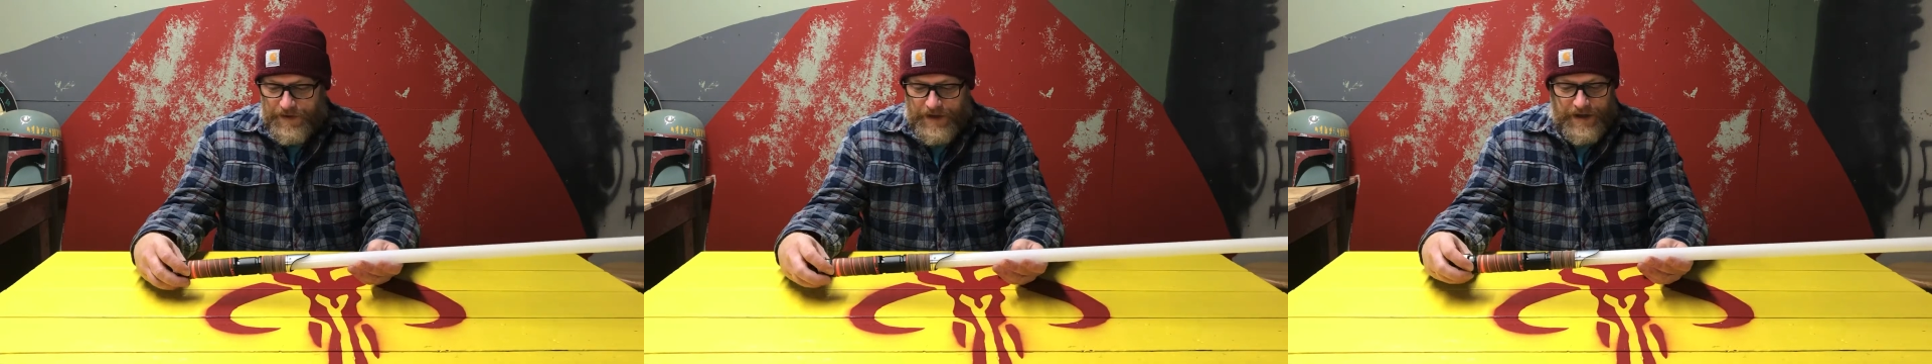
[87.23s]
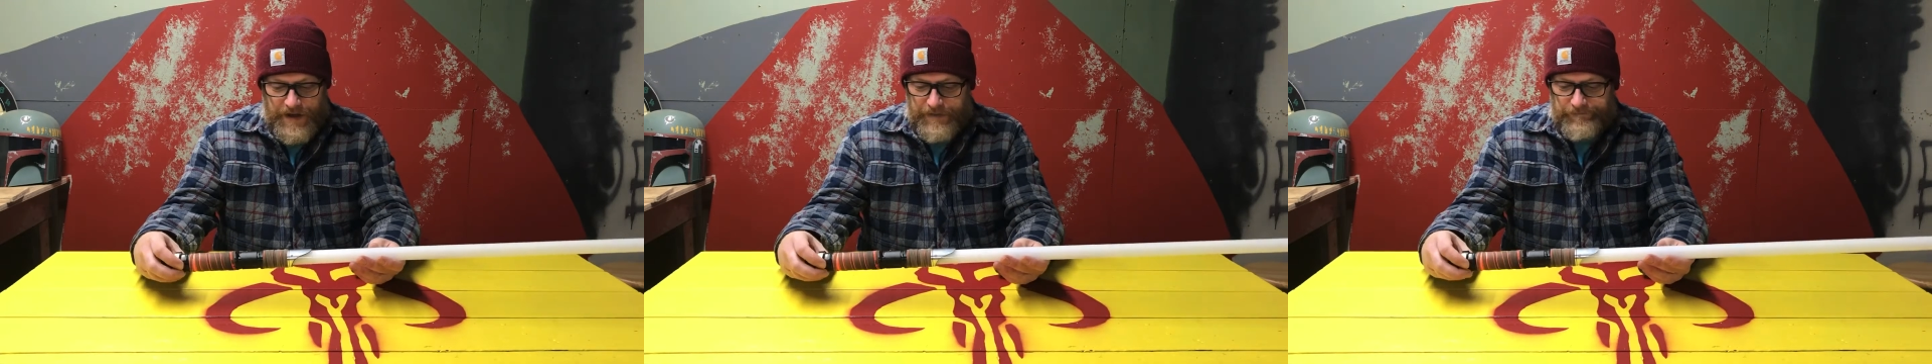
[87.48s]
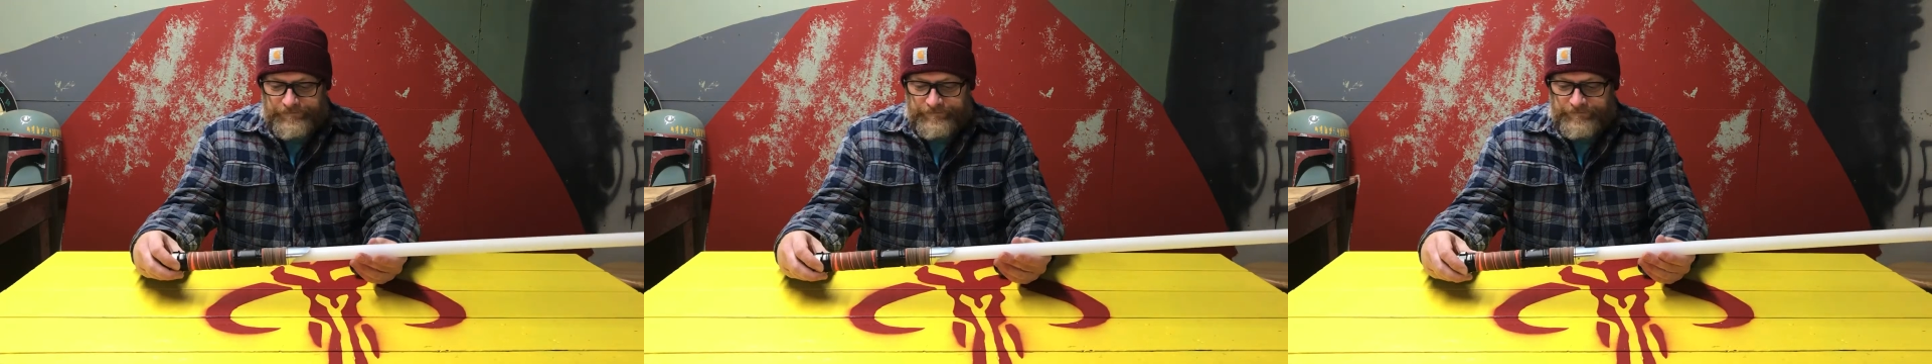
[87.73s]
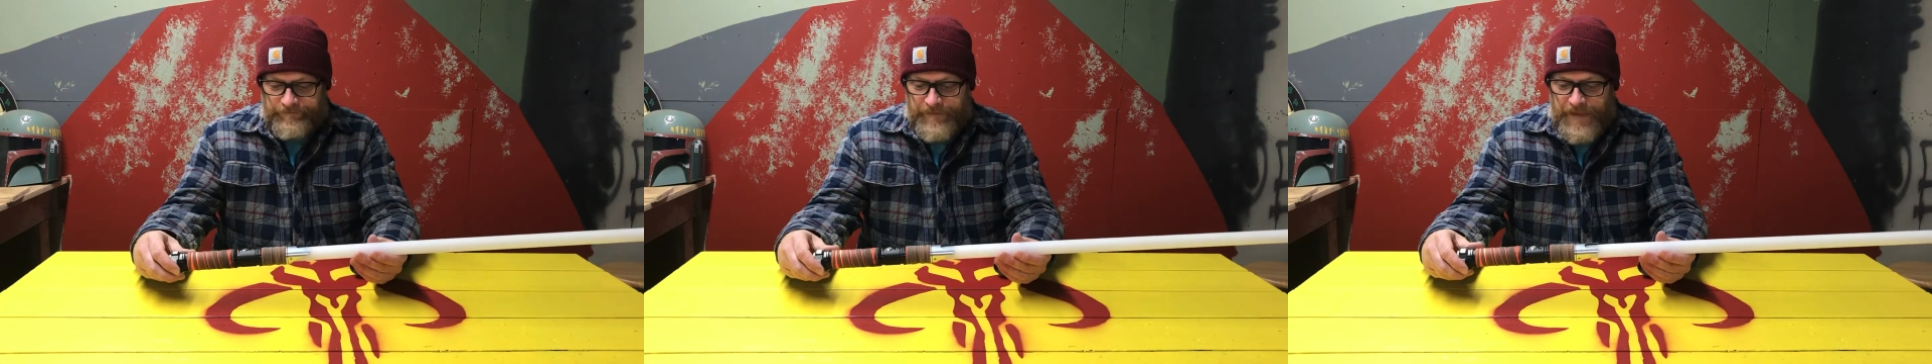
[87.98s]
And
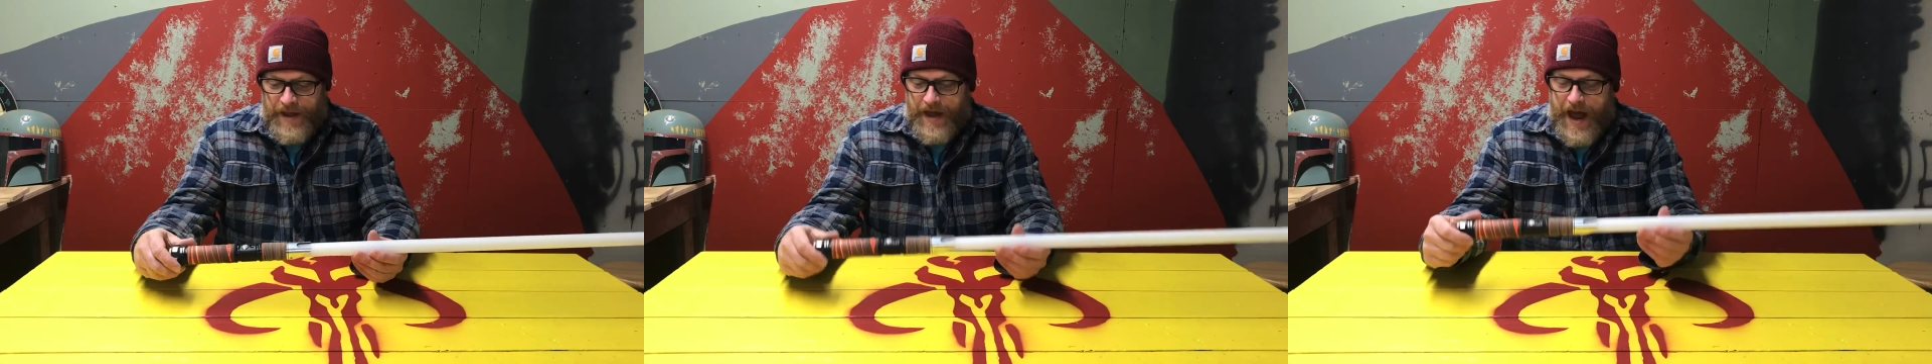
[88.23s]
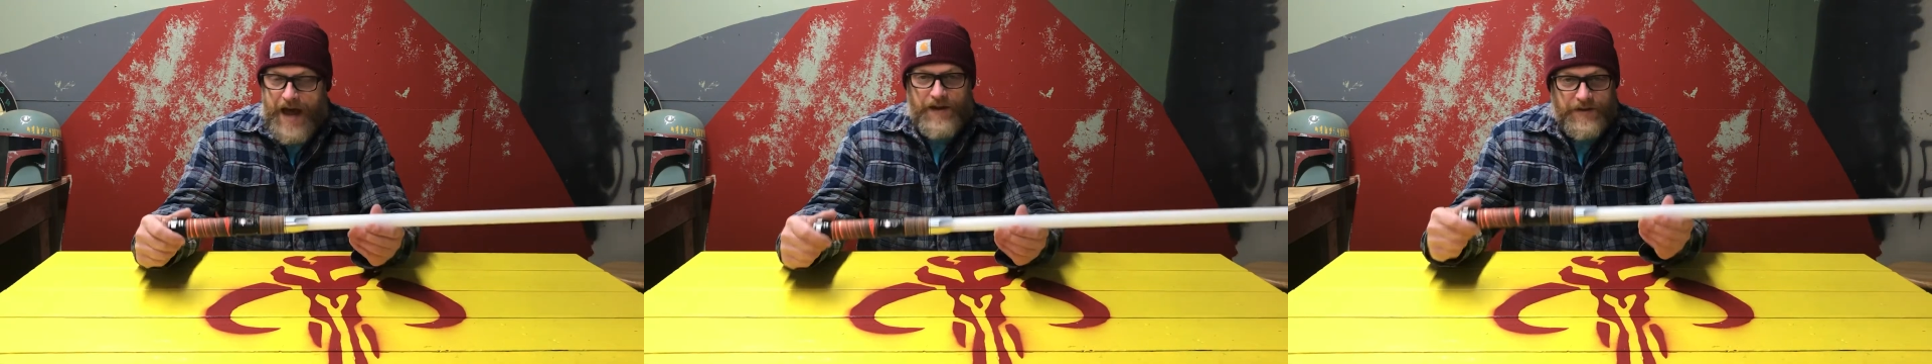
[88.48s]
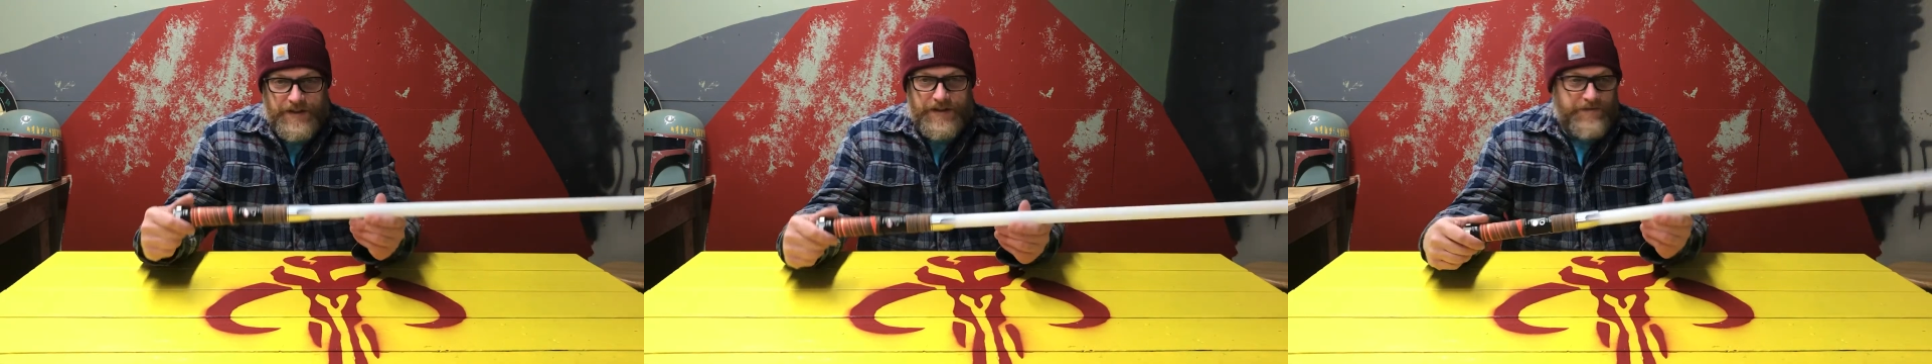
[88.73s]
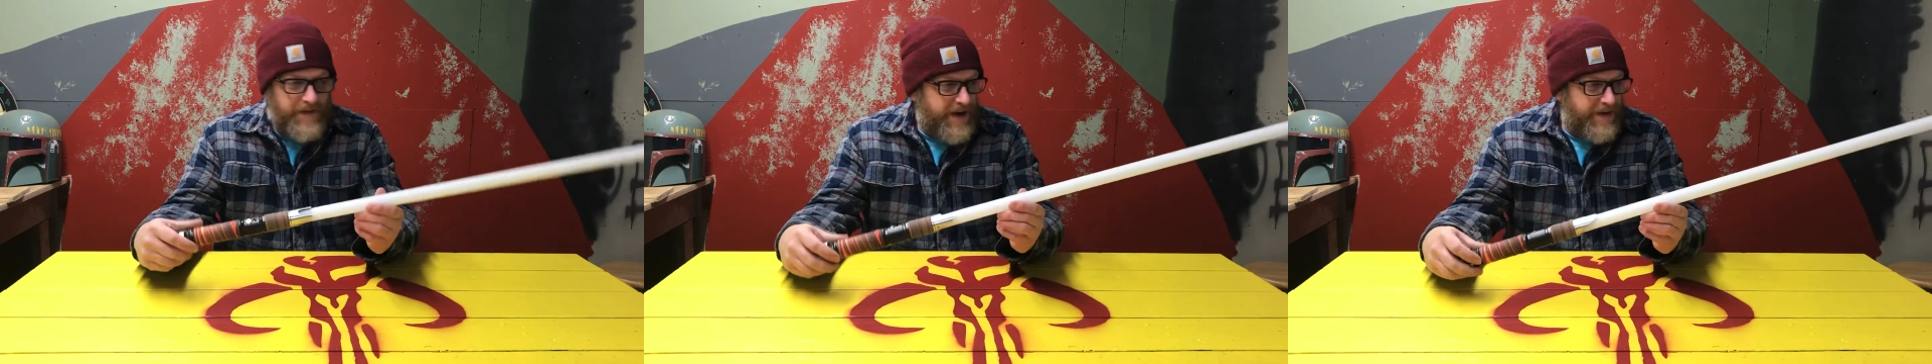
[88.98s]
I looked into
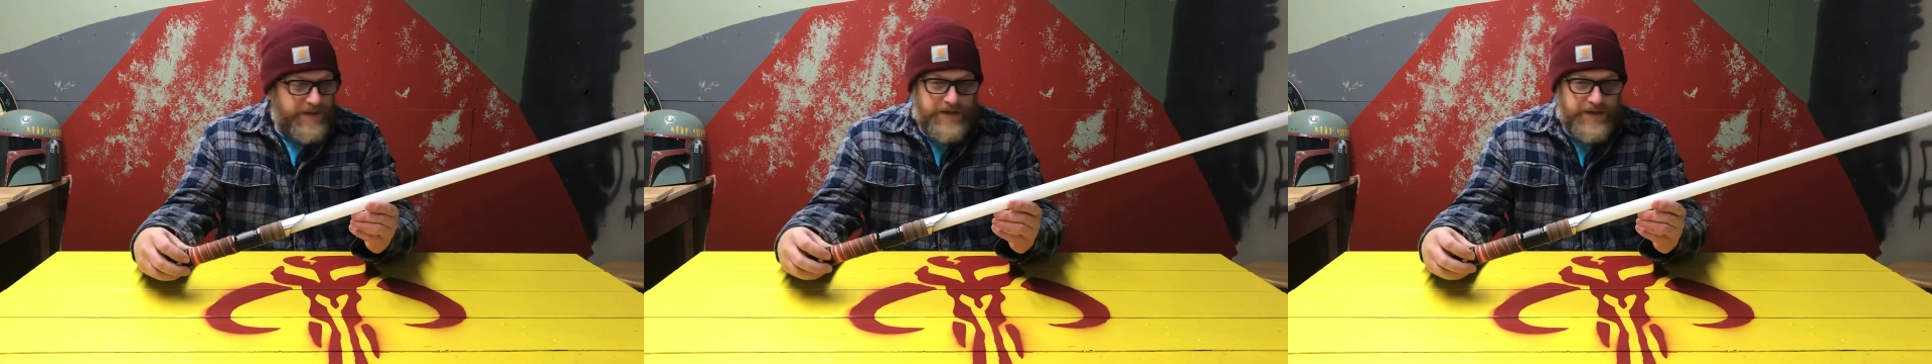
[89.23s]
finding these